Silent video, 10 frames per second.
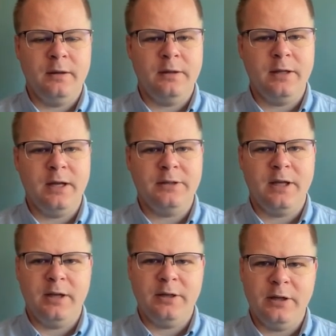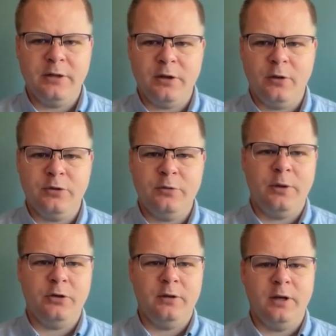Test IDs are
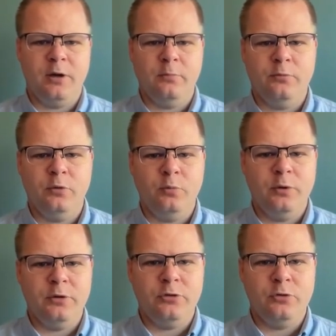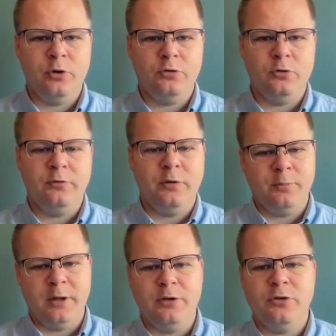especially helpful when the structure of the
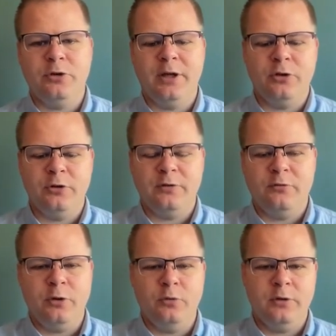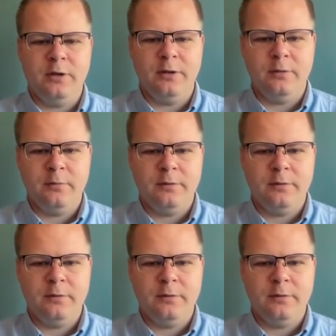page changes frequently.